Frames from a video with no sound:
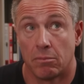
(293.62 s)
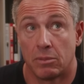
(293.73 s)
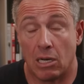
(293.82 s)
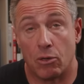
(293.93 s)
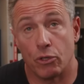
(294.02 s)

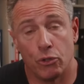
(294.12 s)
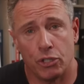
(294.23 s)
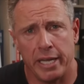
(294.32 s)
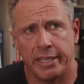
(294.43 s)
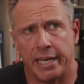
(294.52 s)
Now, are you
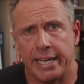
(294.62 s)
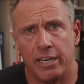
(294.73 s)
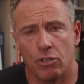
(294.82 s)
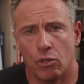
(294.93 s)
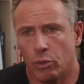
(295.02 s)
saying that he
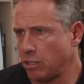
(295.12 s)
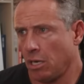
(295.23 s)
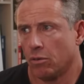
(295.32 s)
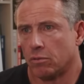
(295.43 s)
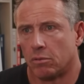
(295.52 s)
didn't do it?
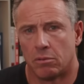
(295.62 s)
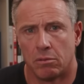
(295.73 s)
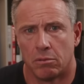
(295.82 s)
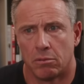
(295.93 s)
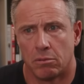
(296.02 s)
No.
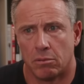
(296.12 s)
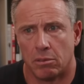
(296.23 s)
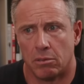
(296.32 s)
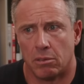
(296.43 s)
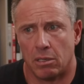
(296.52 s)

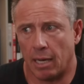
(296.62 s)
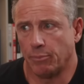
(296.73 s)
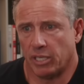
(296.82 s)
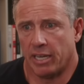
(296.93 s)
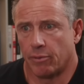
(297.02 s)
I'm
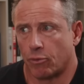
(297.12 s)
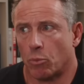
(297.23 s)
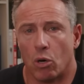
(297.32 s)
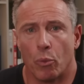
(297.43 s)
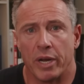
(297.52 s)
saying from
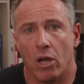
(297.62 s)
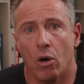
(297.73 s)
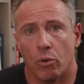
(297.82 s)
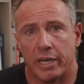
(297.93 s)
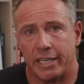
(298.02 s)
all we
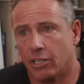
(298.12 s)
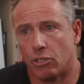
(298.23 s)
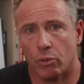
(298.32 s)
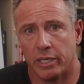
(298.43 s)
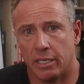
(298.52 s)
know, he did
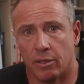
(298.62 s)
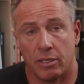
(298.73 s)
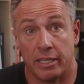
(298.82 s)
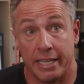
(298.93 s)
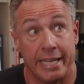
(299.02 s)
do it, and
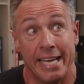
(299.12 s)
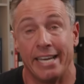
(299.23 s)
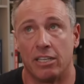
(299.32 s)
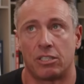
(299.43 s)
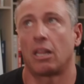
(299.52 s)
the it
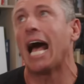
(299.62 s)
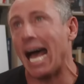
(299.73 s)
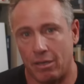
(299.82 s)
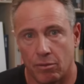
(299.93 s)
is a lot.